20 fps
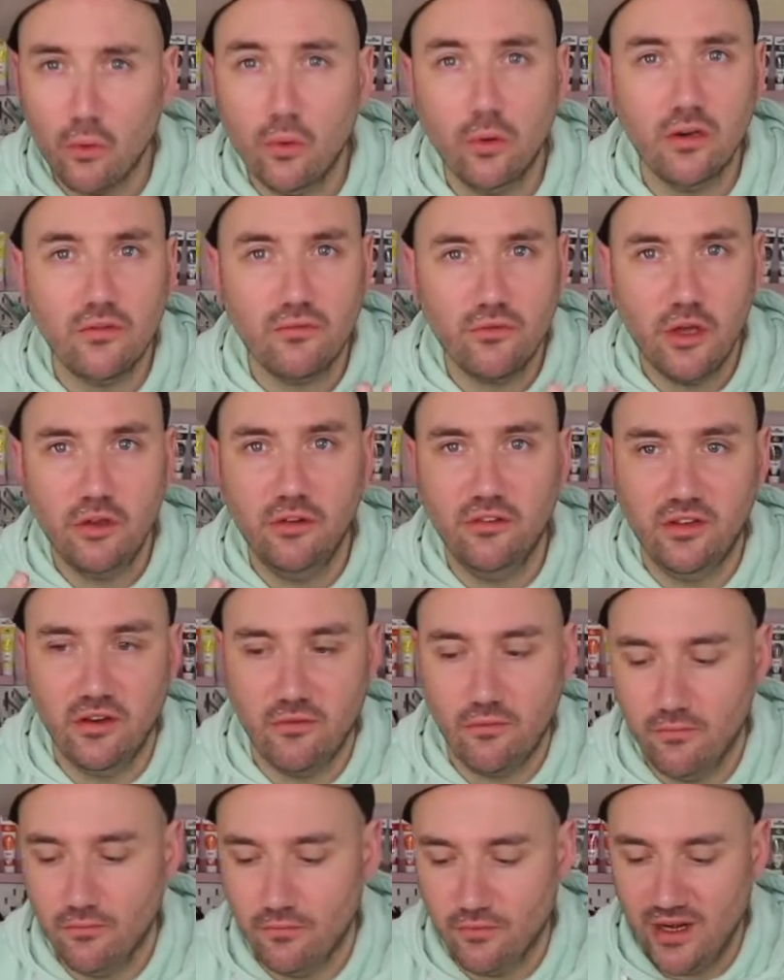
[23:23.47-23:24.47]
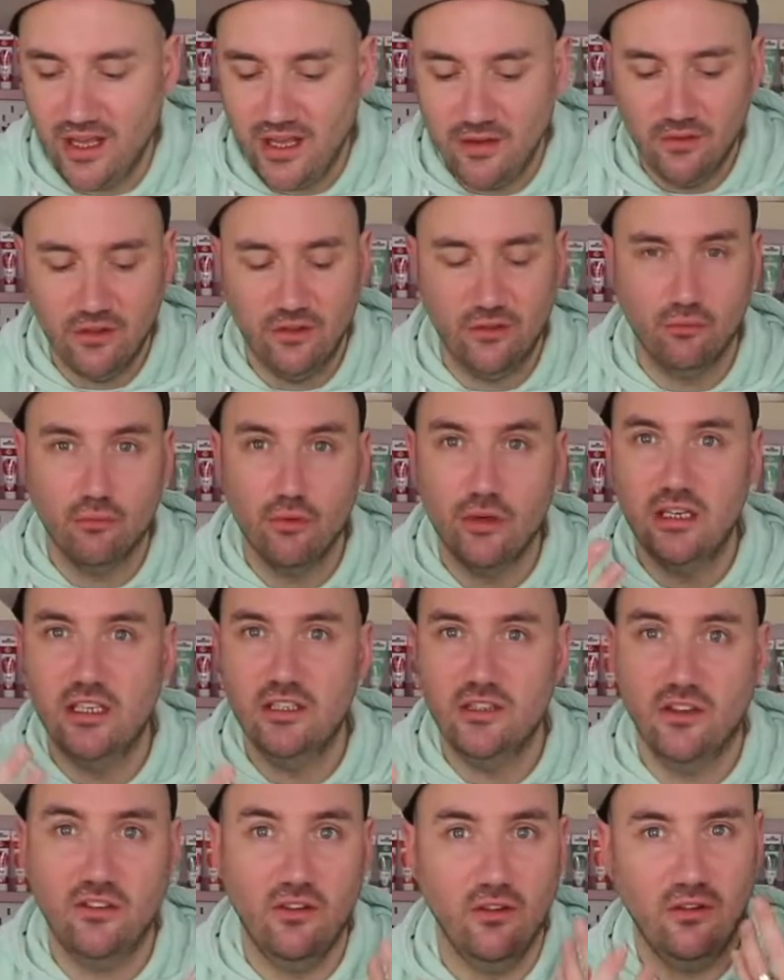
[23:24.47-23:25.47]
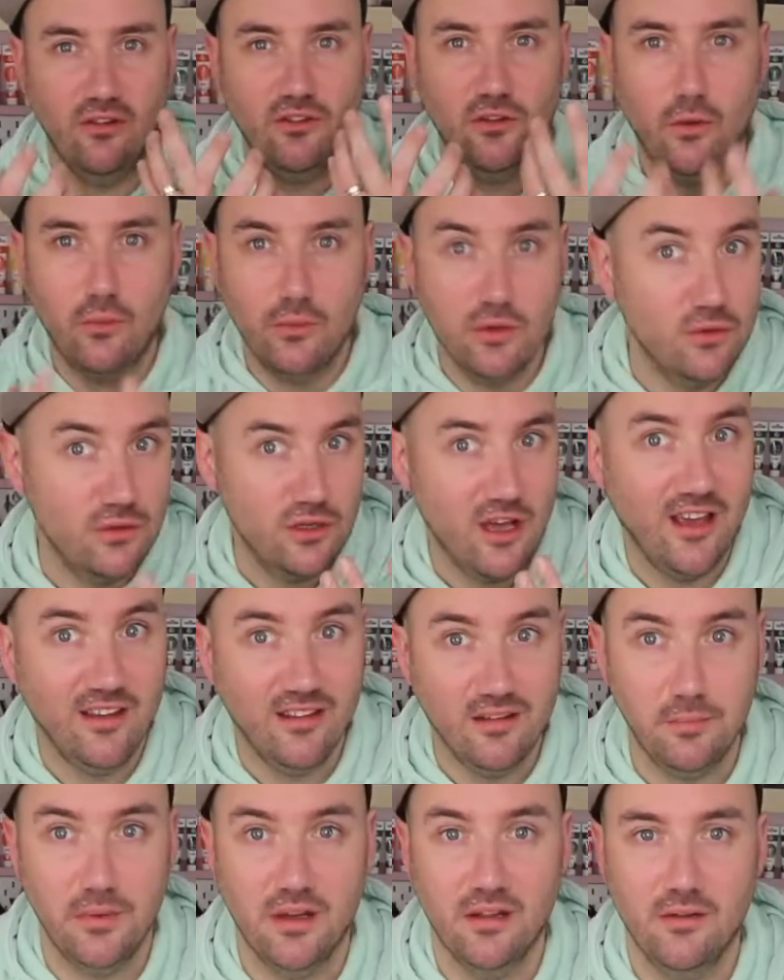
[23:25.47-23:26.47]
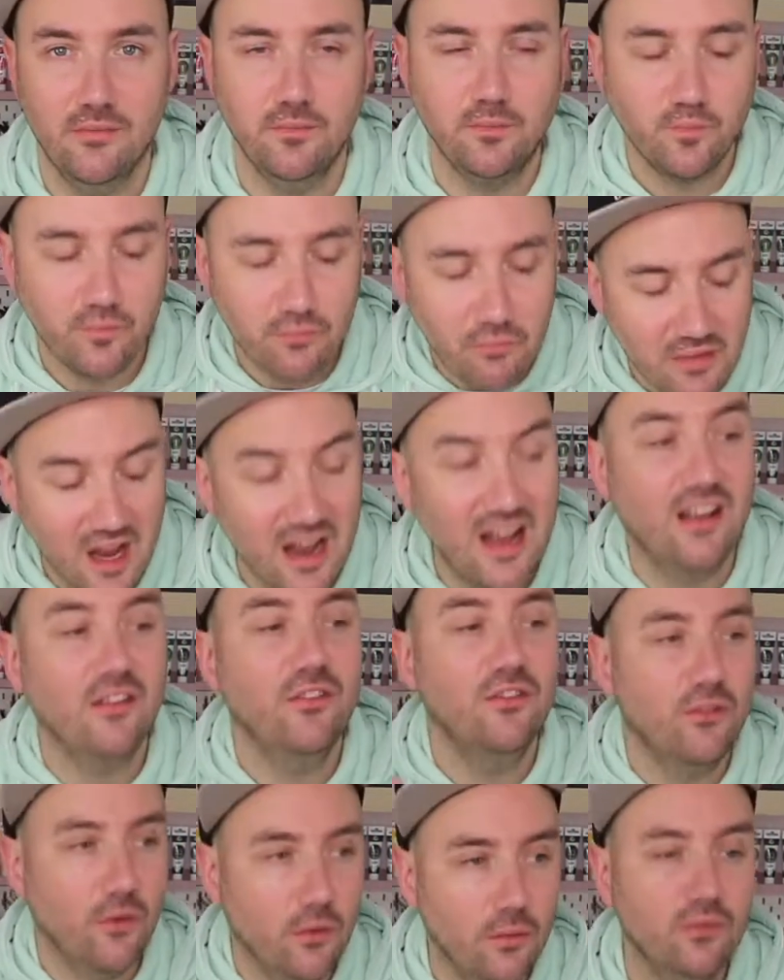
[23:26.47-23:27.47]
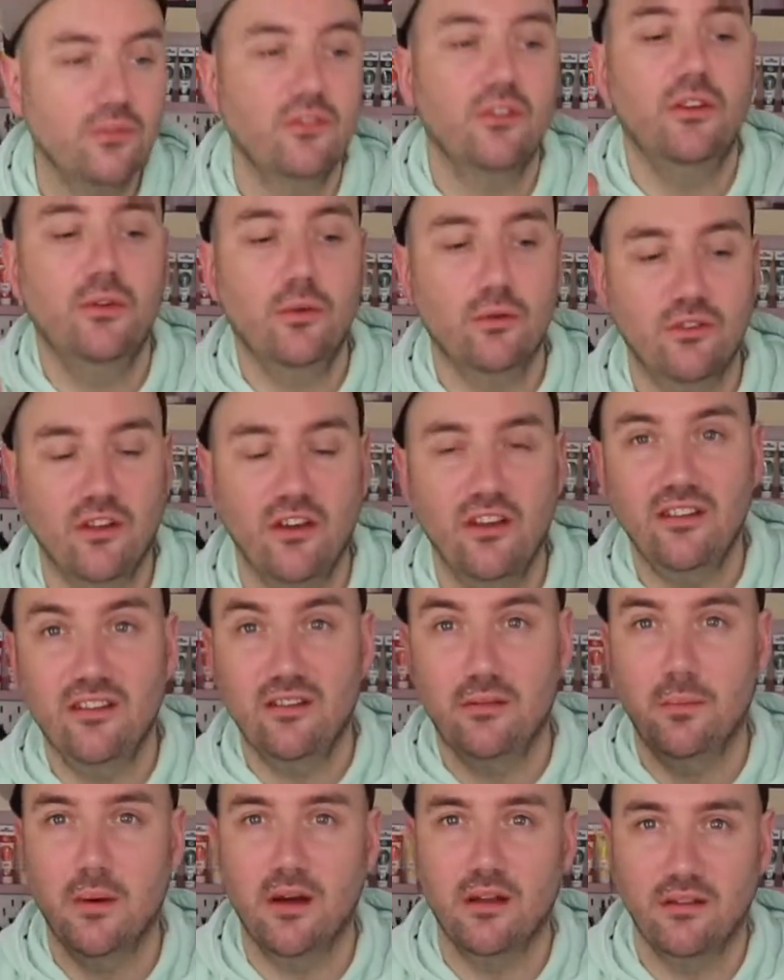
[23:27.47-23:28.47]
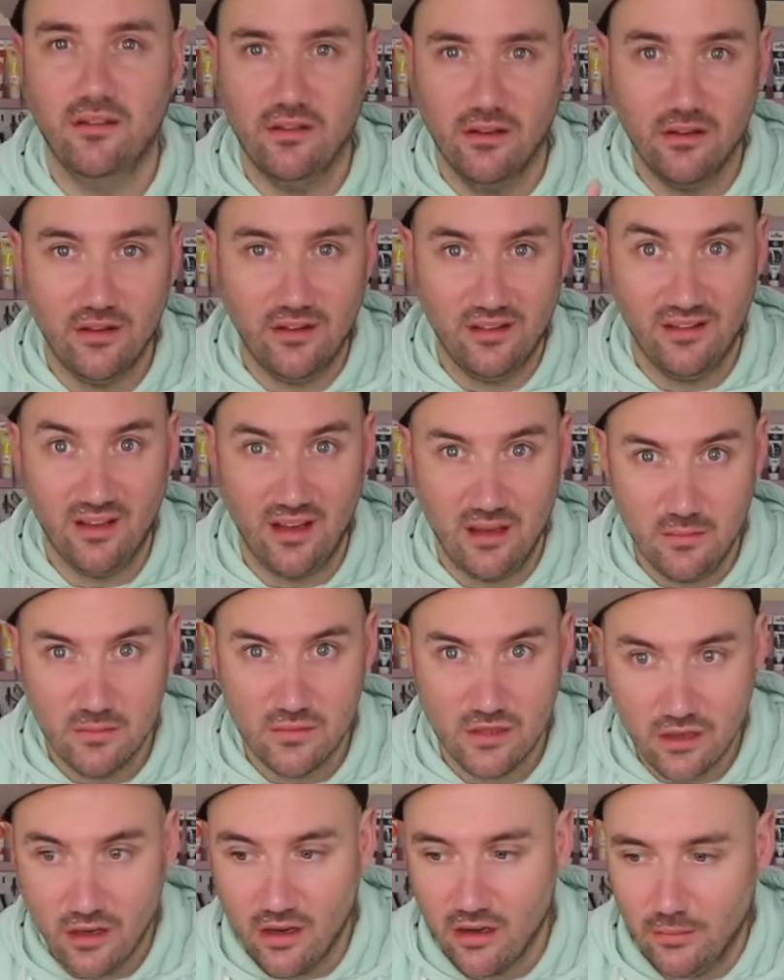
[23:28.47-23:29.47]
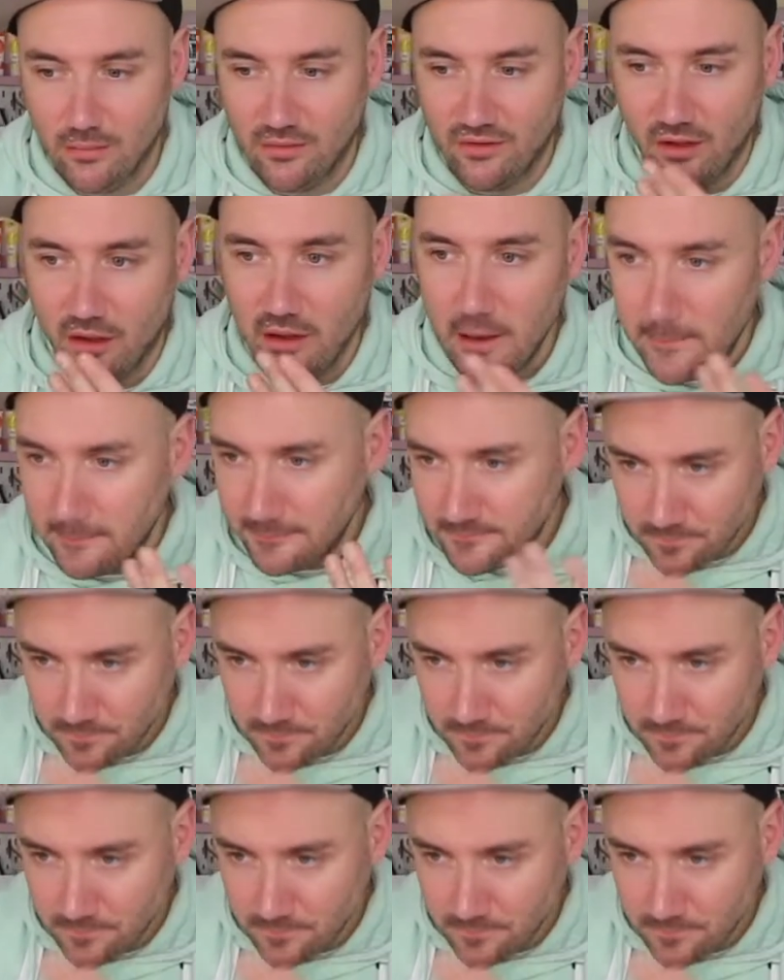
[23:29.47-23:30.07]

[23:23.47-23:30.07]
All of those different flavours really just assault your taste buds at the same time. So